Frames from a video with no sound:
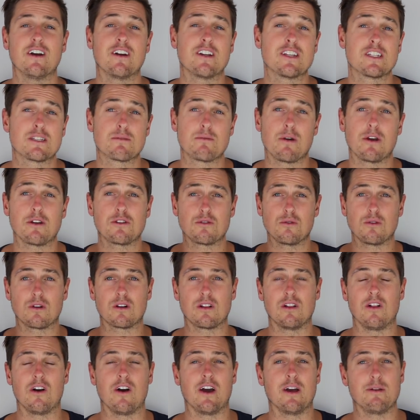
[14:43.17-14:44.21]
I just spoke to a
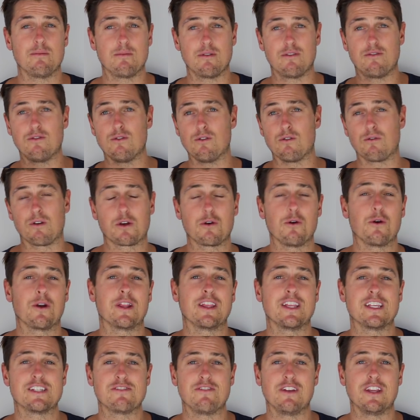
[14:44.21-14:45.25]
client before
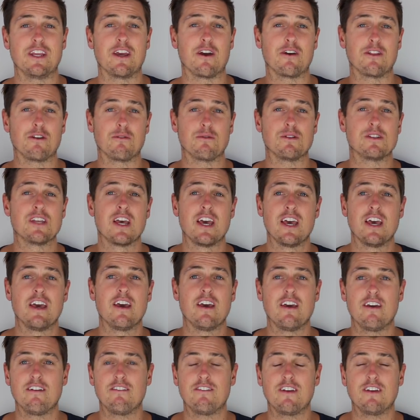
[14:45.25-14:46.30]
recording this video that was
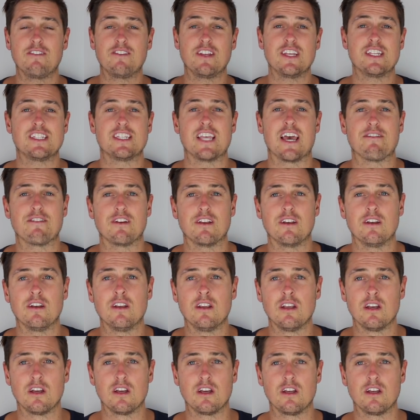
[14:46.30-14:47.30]
57.